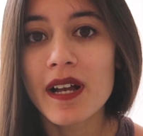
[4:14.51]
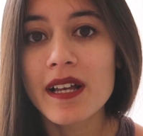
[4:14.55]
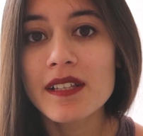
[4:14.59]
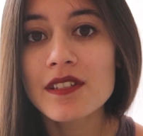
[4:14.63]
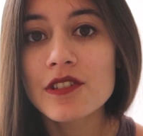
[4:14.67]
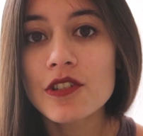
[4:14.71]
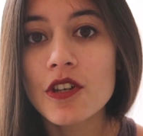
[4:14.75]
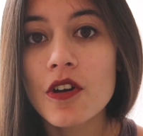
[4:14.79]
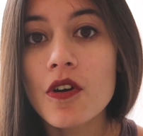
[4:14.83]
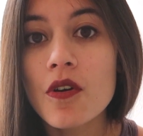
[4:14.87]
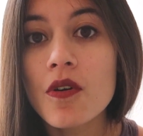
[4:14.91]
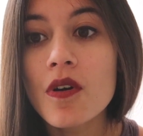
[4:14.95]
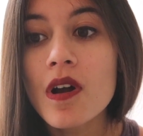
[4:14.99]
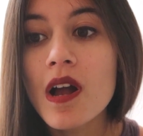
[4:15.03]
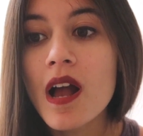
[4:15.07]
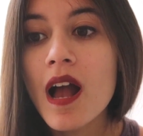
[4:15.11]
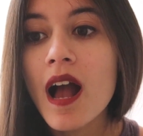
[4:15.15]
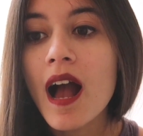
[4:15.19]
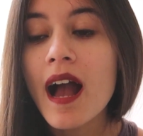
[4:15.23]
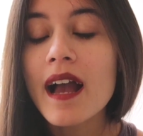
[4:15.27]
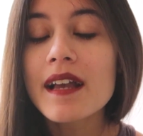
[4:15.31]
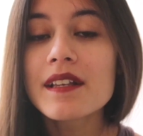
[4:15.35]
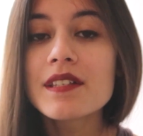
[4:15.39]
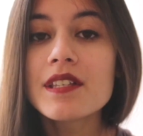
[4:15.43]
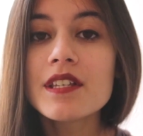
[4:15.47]
And so
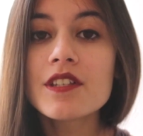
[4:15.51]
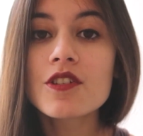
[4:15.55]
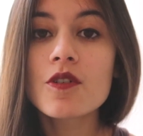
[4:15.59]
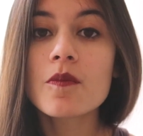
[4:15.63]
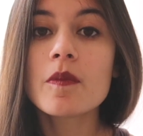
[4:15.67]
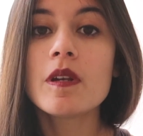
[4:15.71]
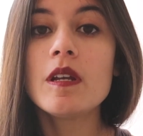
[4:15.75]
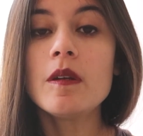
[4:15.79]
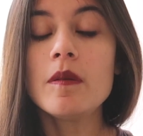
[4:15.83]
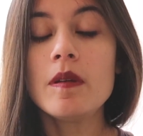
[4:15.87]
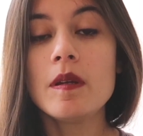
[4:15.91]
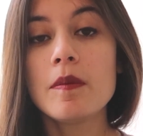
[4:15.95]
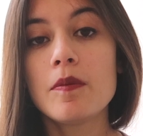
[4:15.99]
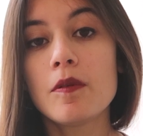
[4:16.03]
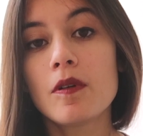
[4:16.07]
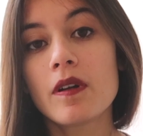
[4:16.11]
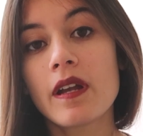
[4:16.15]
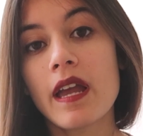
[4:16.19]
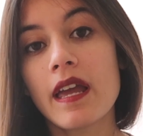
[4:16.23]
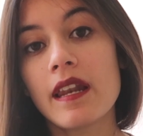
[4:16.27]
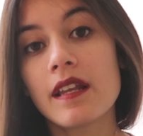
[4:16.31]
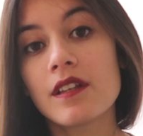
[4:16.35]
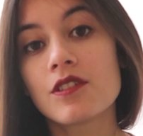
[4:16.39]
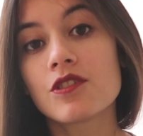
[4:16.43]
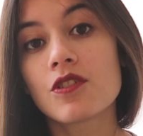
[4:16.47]
I see so many people
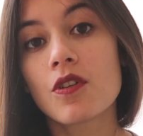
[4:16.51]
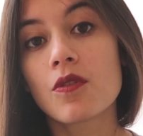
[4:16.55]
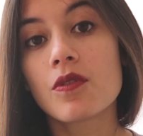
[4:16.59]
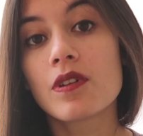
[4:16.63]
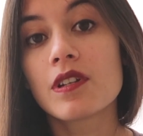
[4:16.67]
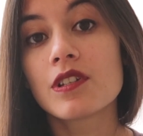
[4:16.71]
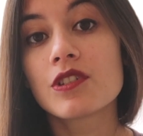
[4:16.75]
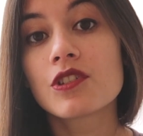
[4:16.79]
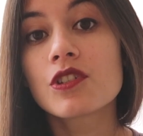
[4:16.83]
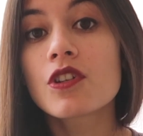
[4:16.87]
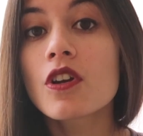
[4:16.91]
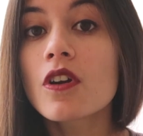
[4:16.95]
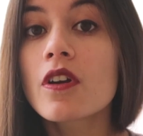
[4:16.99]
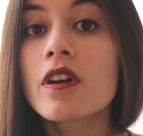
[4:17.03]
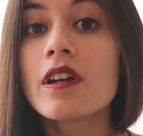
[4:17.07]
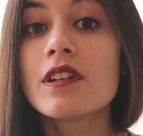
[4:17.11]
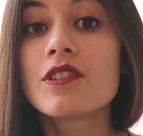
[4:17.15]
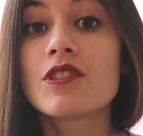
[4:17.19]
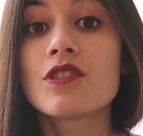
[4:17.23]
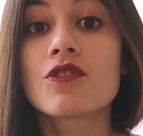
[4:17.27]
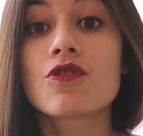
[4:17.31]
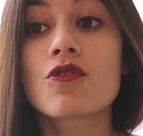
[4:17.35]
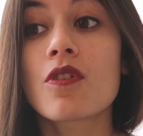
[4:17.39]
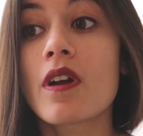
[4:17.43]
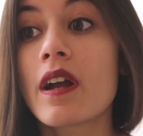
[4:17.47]
getting so
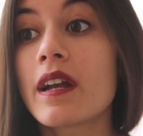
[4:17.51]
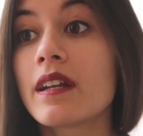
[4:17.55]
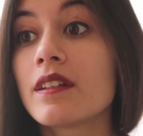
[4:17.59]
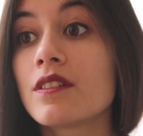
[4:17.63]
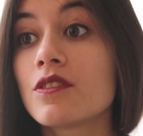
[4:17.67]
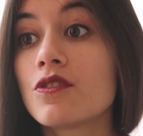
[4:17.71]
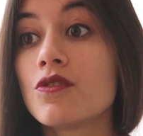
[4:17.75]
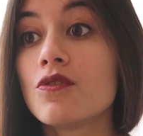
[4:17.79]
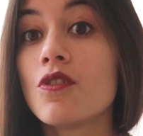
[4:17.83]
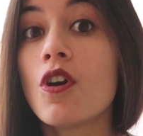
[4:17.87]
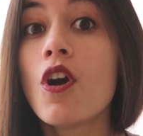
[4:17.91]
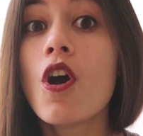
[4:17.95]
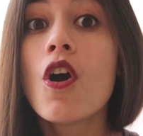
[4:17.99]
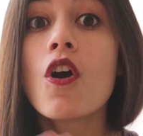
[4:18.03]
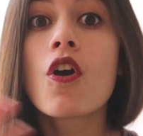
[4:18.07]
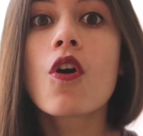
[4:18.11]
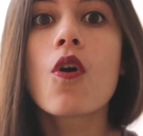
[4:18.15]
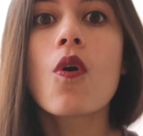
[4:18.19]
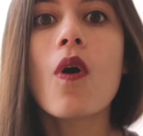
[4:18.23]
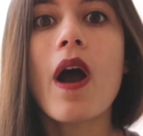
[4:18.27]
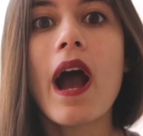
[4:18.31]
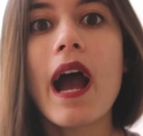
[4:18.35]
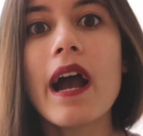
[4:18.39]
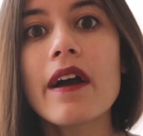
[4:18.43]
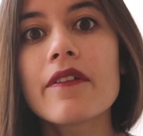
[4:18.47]
discouraged and trying to
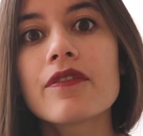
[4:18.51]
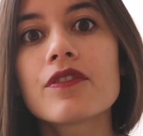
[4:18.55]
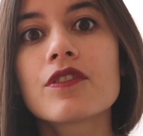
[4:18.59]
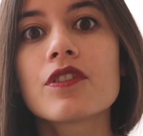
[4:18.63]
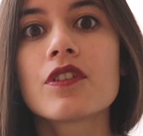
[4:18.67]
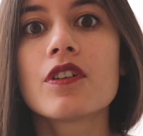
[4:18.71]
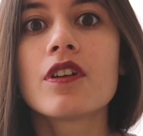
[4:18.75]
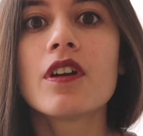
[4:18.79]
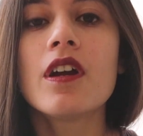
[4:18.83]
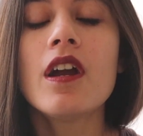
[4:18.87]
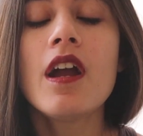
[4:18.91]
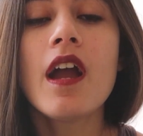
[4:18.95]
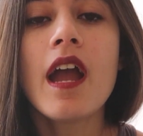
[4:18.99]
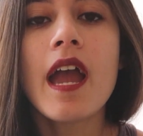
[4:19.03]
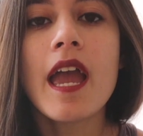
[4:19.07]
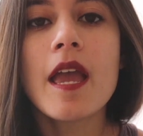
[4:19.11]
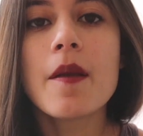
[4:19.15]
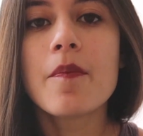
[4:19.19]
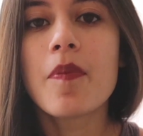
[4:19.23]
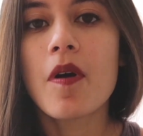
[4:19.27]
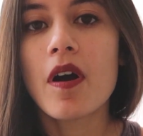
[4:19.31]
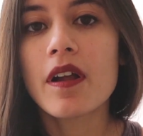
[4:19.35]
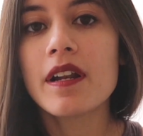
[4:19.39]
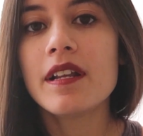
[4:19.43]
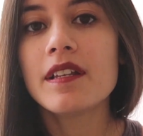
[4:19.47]
go after
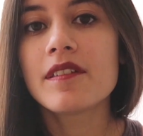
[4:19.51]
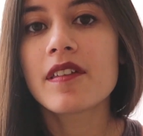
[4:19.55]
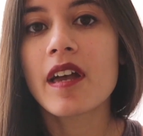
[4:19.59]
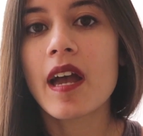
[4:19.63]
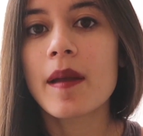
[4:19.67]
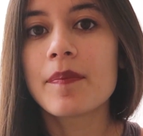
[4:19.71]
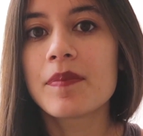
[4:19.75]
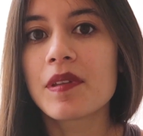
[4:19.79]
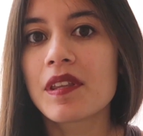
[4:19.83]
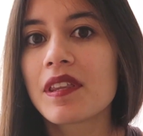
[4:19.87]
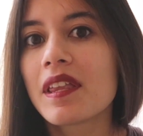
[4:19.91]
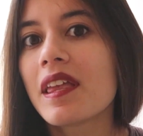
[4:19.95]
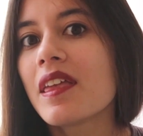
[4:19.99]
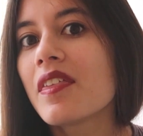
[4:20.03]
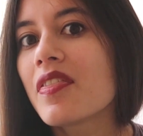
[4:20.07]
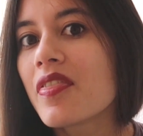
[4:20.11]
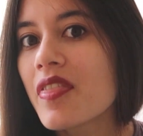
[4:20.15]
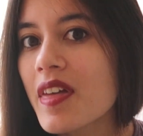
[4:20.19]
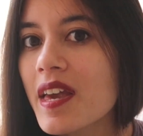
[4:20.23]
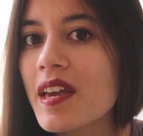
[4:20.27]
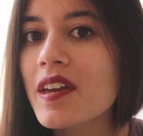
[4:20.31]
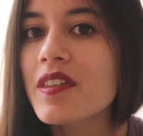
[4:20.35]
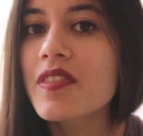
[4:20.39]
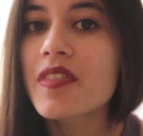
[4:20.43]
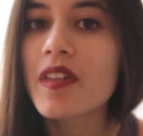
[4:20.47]
a body type that they
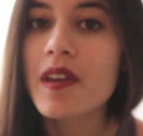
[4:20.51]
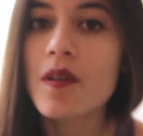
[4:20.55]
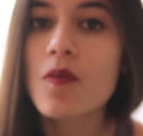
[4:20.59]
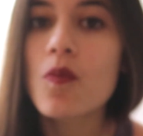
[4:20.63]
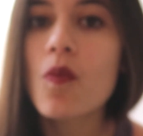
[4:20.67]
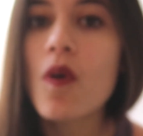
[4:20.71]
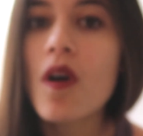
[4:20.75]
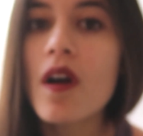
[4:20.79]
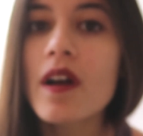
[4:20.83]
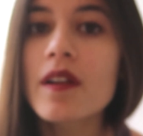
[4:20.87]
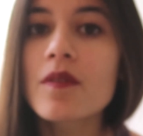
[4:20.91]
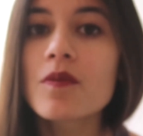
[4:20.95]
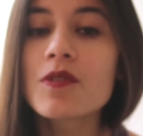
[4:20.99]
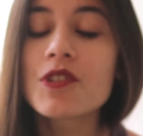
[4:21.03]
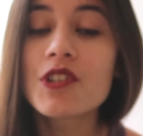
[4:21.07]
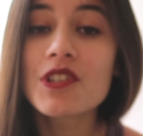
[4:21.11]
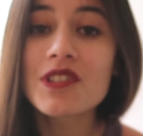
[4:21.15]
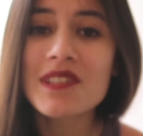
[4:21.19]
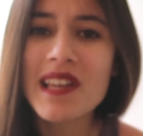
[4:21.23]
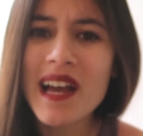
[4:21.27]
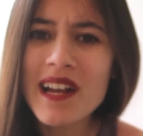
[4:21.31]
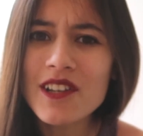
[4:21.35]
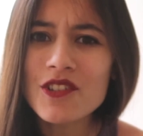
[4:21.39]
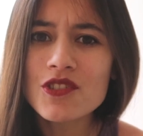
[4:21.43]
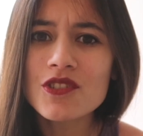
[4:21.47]
think they want, which
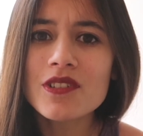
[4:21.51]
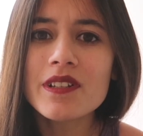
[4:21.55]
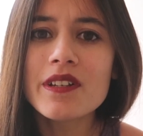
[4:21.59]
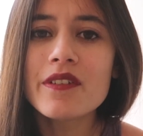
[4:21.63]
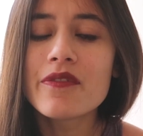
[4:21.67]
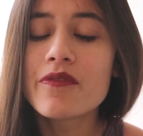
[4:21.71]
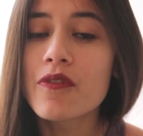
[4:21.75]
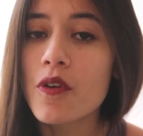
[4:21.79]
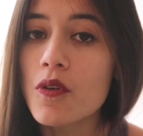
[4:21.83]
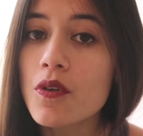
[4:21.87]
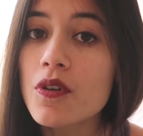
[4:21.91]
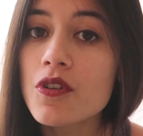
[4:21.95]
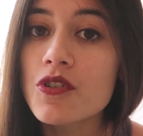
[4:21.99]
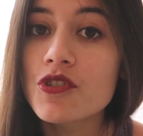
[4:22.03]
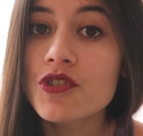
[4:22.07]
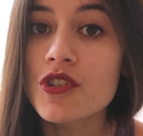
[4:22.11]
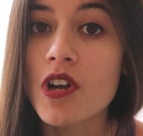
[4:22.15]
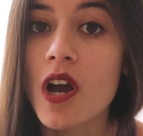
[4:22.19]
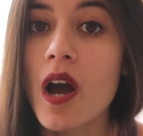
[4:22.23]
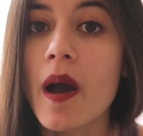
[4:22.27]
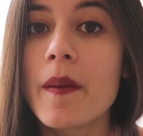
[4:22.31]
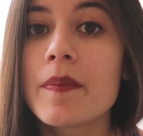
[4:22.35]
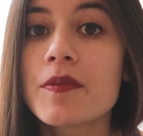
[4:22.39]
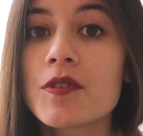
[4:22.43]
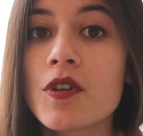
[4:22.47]
is actually
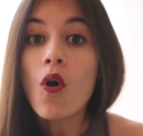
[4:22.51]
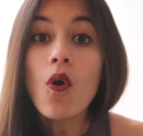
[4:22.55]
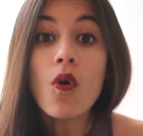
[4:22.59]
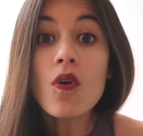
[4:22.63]
photoshopped,